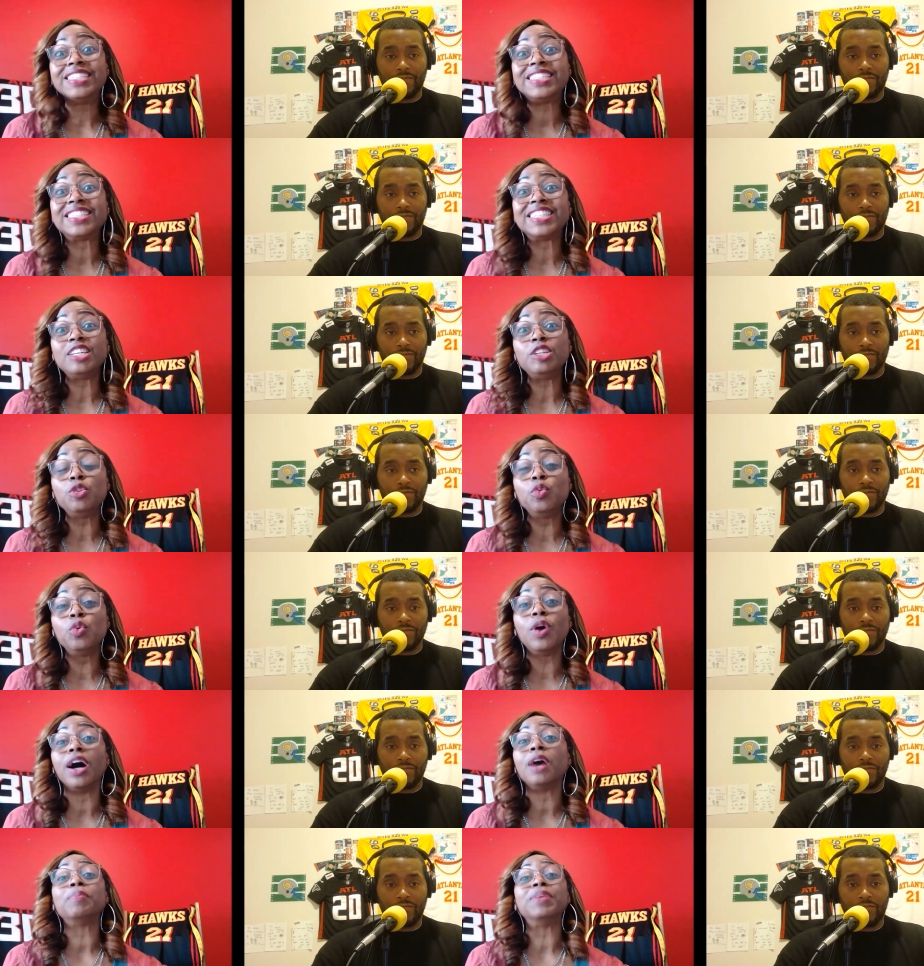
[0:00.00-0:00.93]
Speaker 1: see
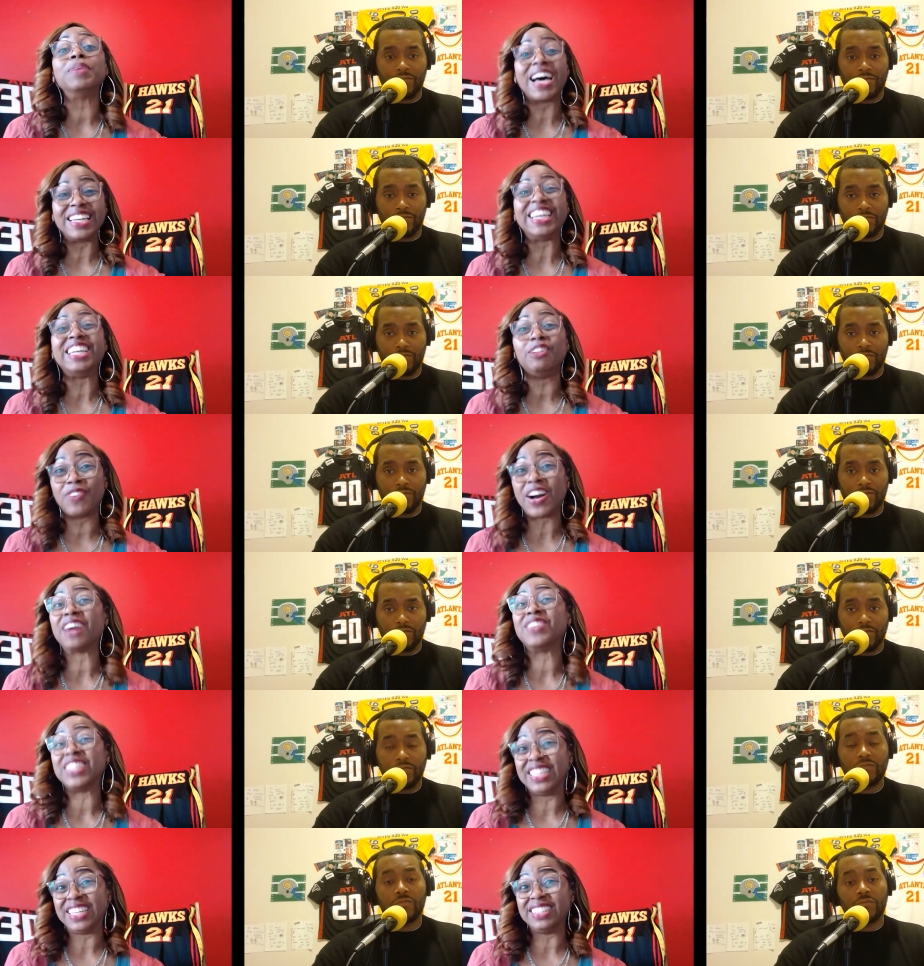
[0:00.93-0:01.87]
you up
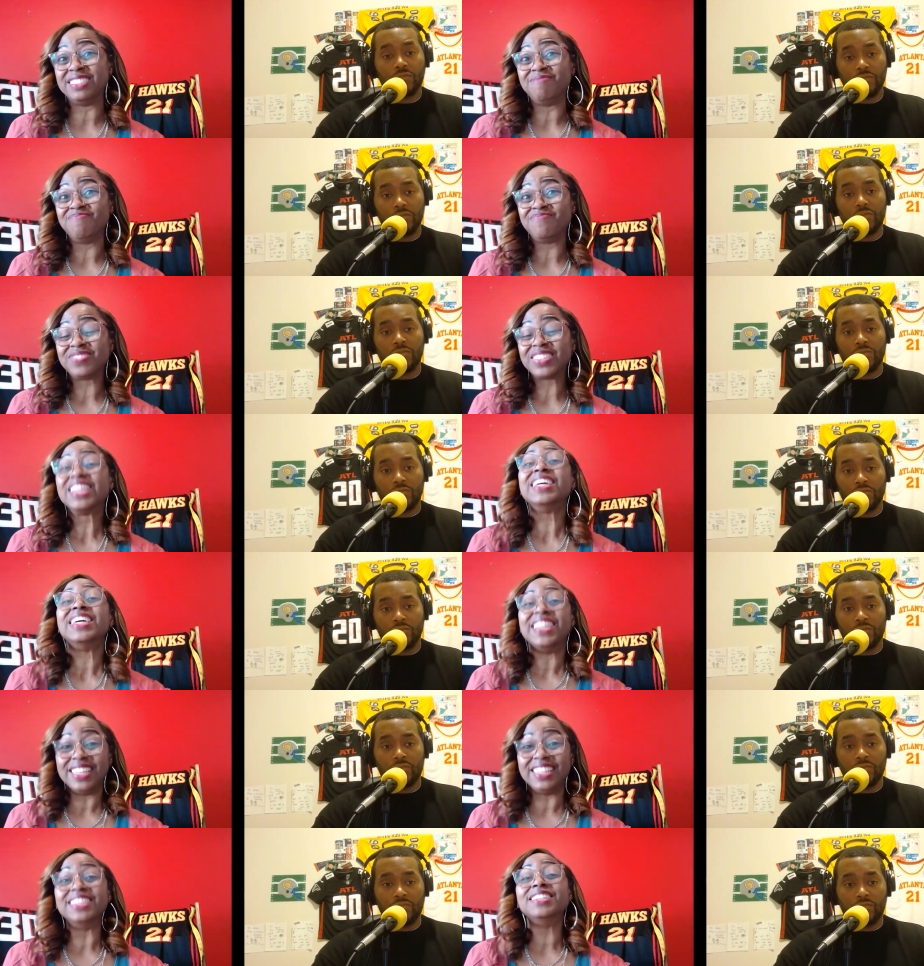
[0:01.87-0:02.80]
985 again
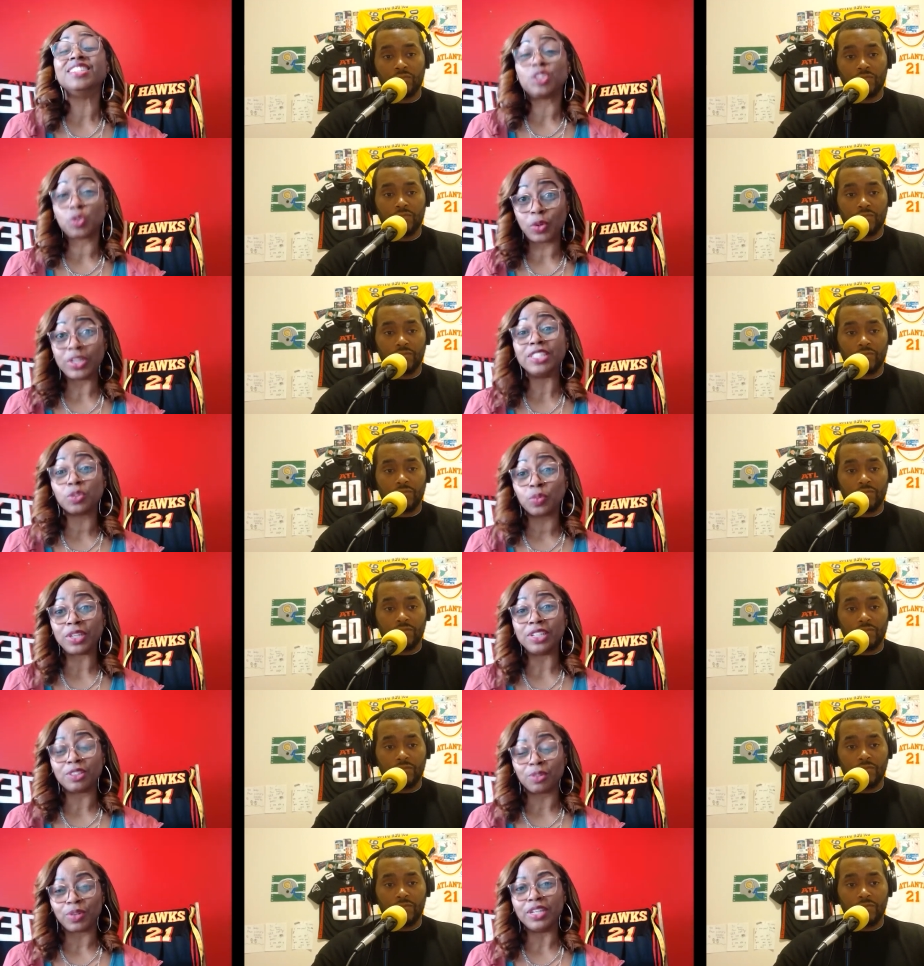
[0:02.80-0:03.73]
in
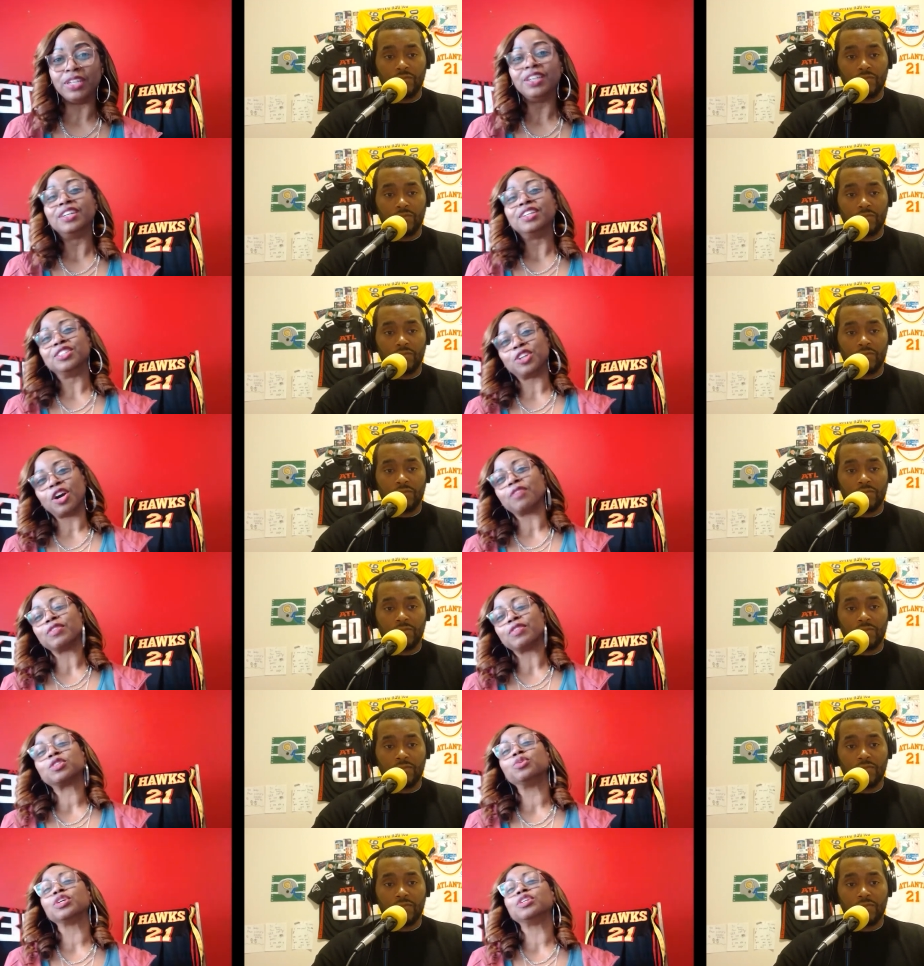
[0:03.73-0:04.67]
2023.
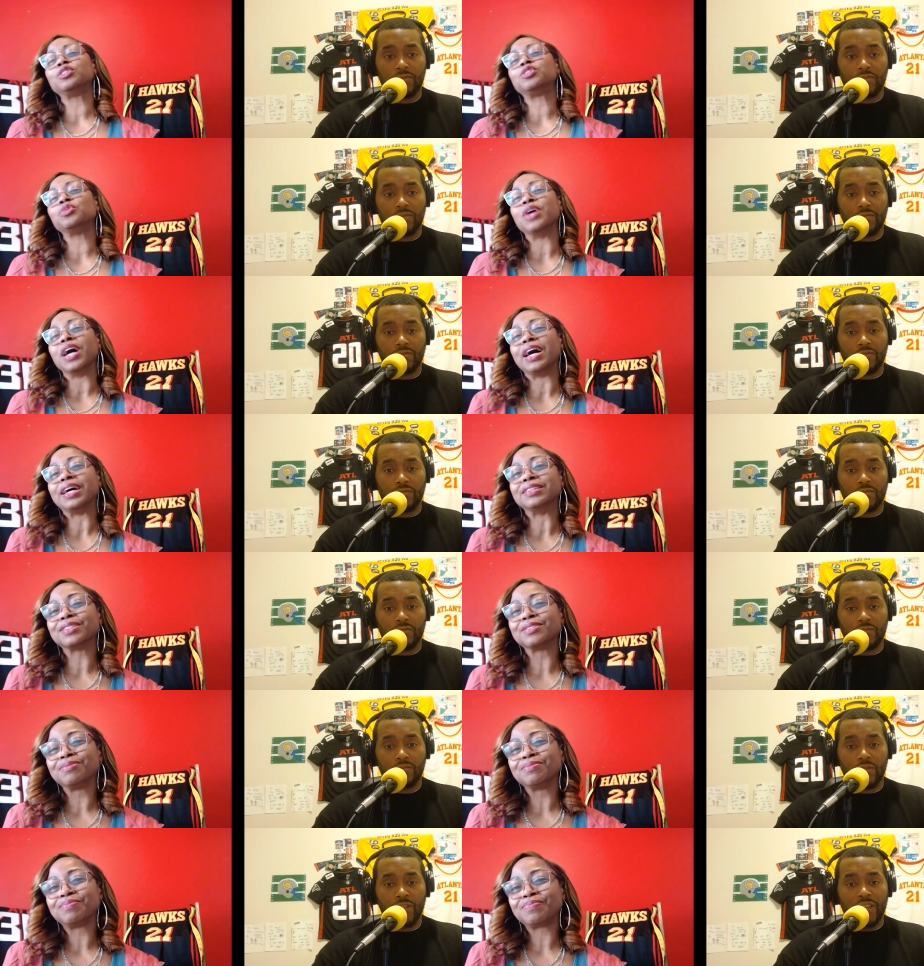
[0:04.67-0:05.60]
Jarvis, who are you two
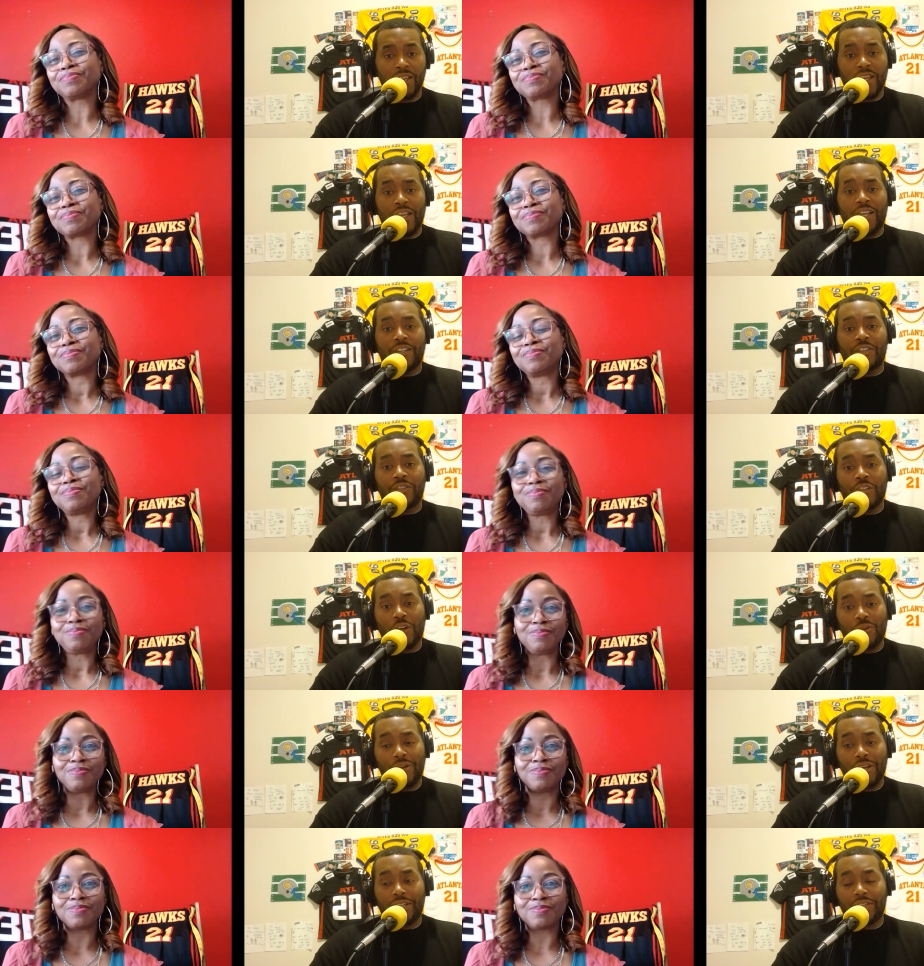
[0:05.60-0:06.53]
guys?
Speaker 2: You
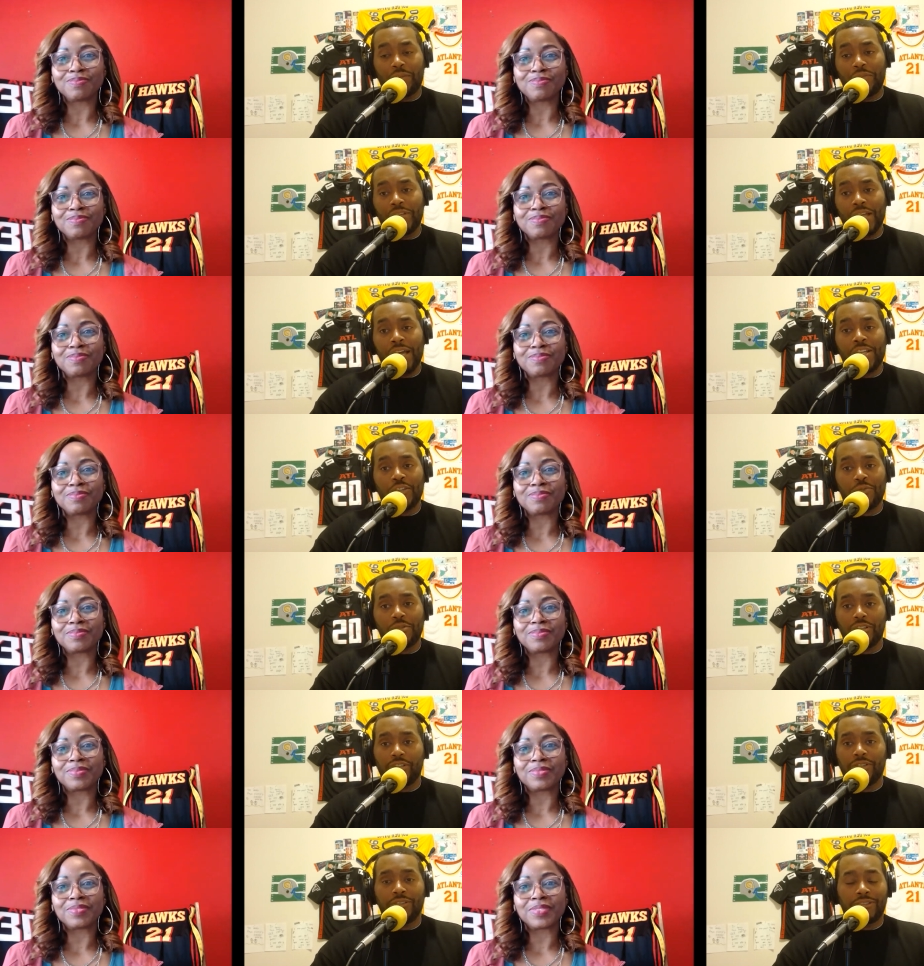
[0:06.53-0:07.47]
know what? To be honest
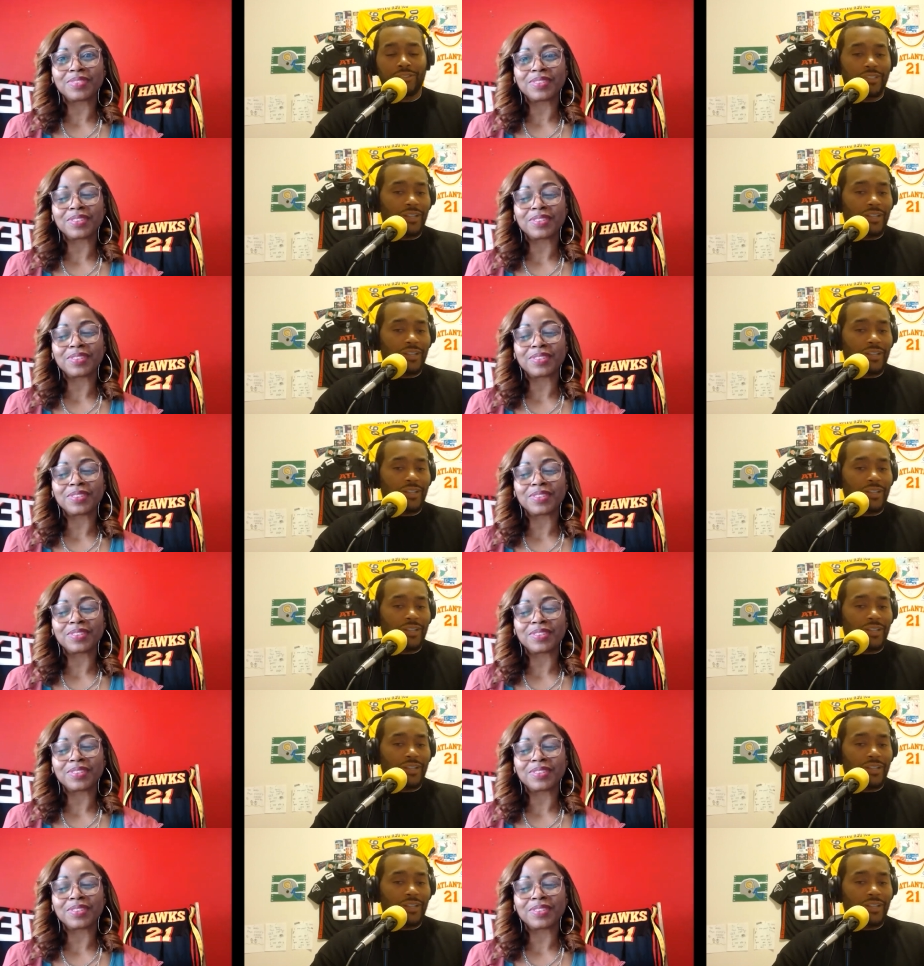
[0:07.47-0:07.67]
with you,